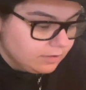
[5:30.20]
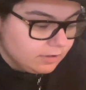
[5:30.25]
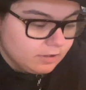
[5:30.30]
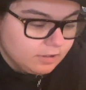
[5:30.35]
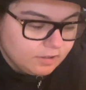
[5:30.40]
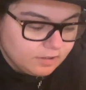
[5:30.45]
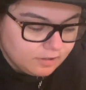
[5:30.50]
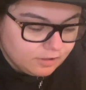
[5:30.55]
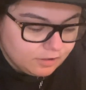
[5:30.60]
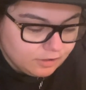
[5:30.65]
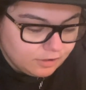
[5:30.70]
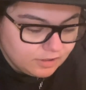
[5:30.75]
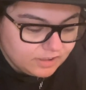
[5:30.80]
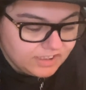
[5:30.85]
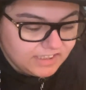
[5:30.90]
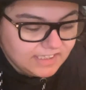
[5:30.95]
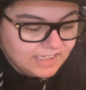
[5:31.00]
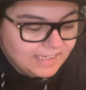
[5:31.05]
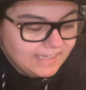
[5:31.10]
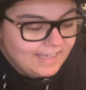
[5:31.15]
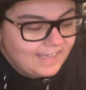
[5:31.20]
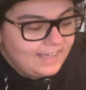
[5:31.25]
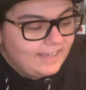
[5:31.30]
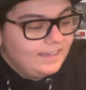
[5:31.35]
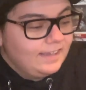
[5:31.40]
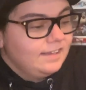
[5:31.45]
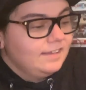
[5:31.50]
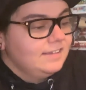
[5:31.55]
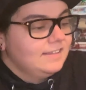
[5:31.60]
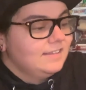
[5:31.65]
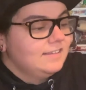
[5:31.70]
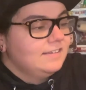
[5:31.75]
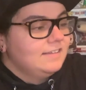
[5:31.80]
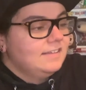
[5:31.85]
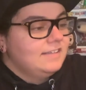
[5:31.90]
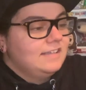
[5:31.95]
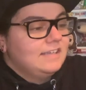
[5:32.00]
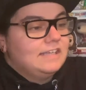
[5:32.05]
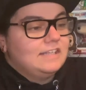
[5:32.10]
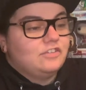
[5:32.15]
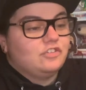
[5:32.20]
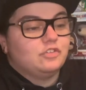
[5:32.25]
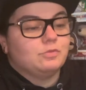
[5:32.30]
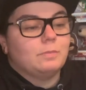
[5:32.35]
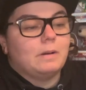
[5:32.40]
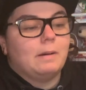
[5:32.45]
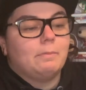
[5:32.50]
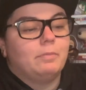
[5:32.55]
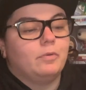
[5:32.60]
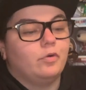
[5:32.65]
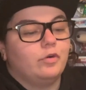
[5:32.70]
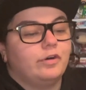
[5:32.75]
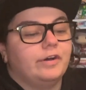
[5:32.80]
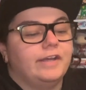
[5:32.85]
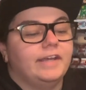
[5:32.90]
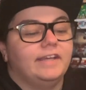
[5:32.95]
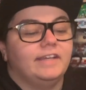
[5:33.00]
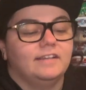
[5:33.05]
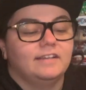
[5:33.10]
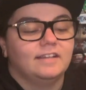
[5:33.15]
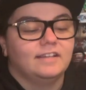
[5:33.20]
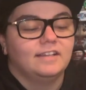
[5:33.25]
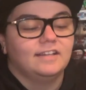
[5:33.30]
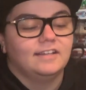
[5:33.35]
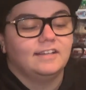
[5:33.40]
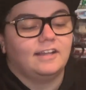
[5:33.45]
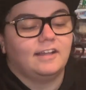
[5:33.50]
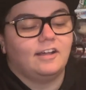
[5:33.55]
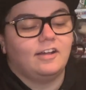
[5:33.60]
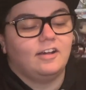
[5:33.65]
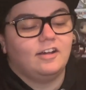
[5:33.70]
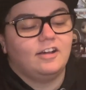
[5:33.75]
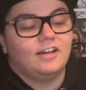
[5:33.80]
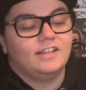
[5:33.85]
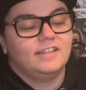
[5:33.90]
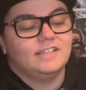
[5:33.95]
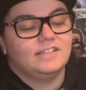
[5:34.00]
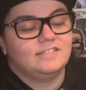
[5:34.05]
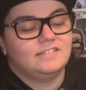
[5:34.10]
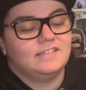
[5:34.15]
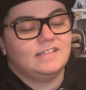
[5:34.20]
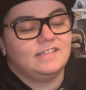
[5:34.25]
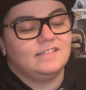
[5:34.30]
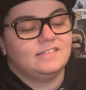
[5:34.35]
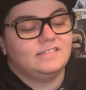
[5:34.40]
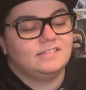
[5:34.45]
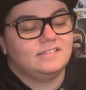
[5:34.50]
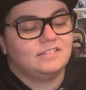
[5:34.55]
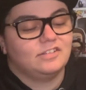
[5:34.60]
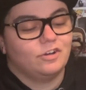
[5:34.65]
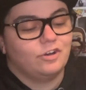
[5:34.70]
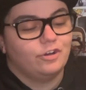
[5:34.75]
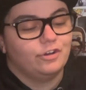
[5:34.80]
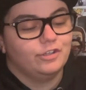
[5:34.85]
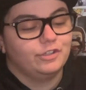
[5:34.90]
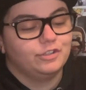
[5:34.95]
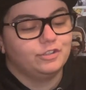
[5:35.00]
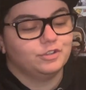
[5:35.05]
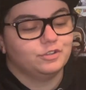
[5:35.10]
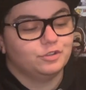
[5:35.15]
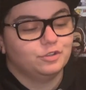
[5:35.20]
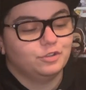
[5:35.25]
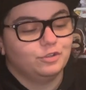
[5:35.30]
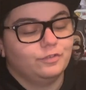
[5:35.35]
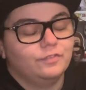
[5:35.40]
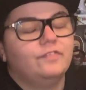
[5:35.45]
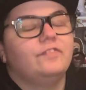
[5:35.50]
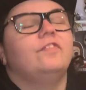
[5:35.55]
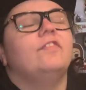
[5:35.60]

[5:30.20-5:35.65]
Oh yeah, it's my boy. Oh, this is so cool.